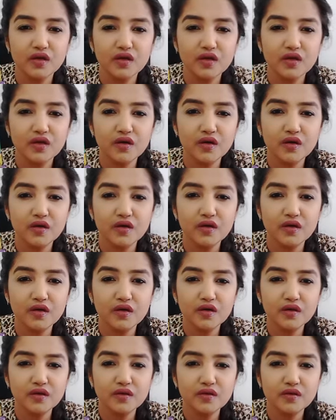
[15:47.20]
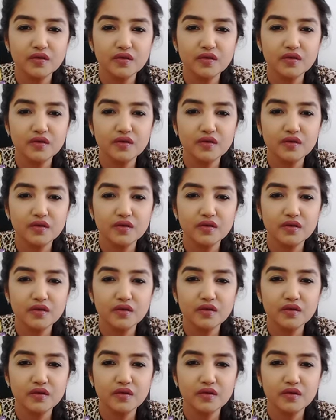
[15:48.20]

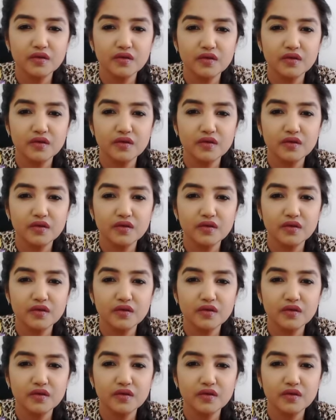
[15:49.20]
No one is speaking in this clip.